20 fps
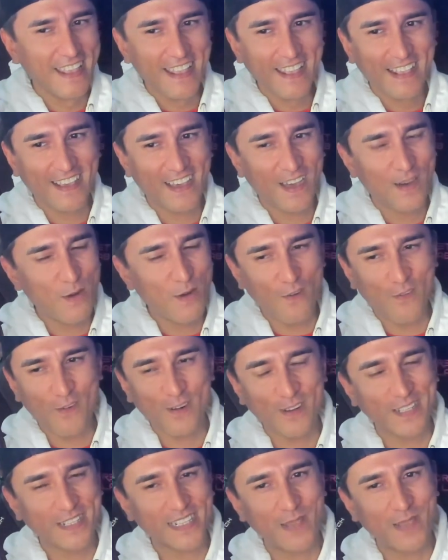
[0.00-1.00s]
come over
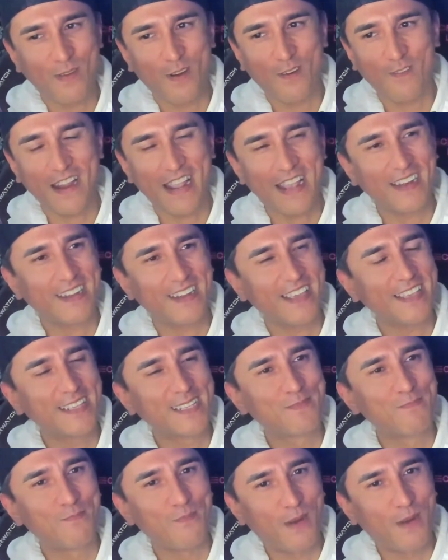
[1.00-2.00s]
and sleep over. And his
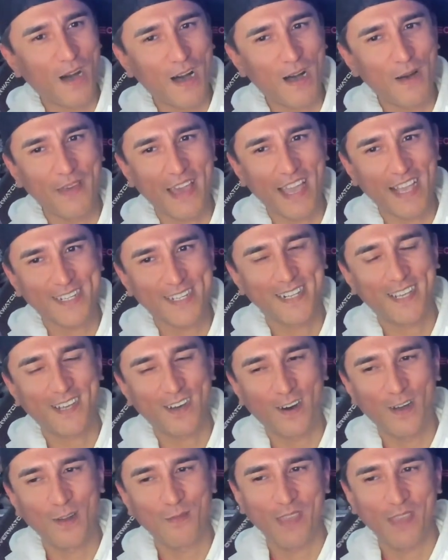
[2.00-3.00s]
mom actually
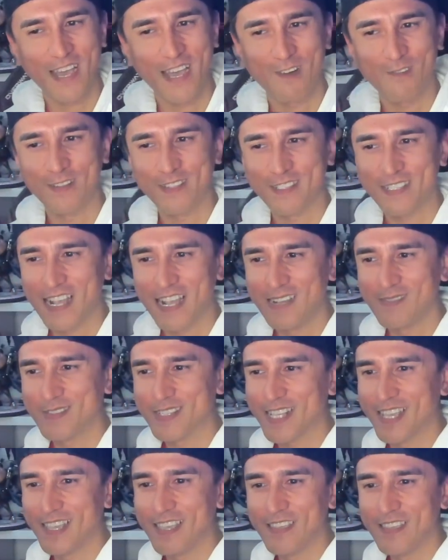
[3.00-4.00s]
called me out one time. It's
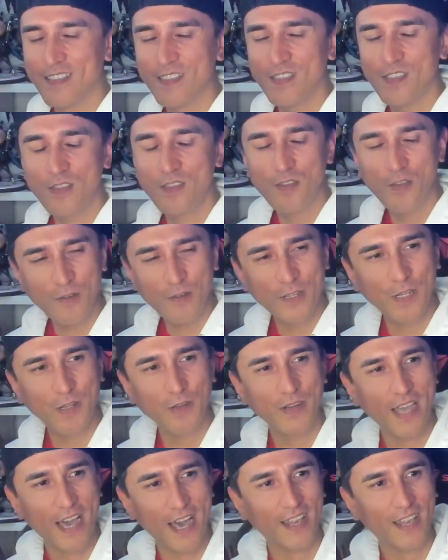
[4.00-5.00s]
like, you do
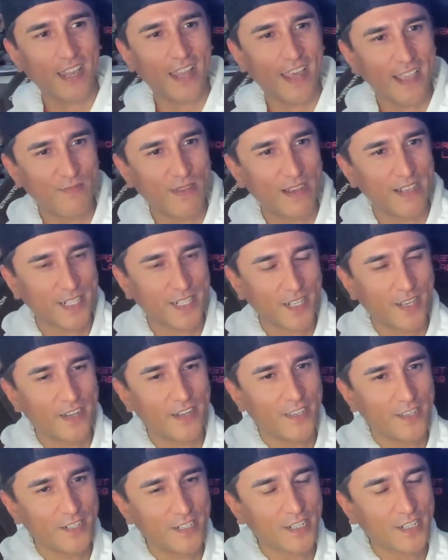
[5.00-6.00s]
not like my son.
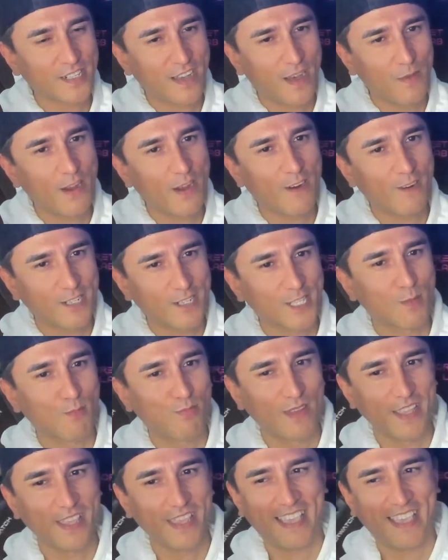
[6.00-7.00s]
You just come here just to
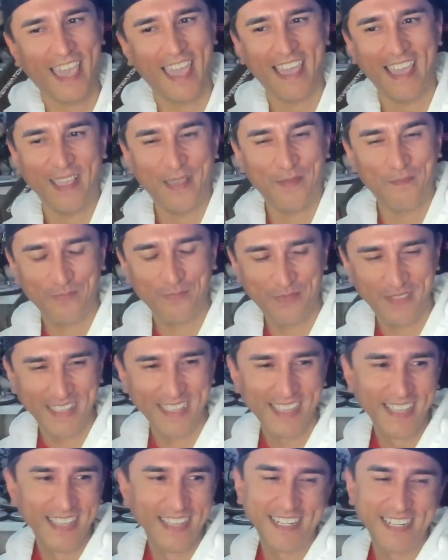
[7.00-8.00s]
play the game.
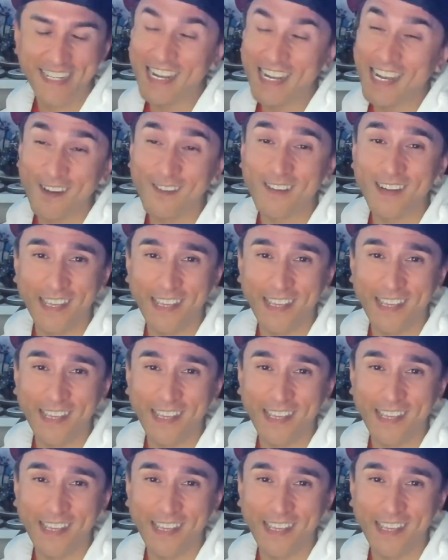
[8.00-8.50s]
She literally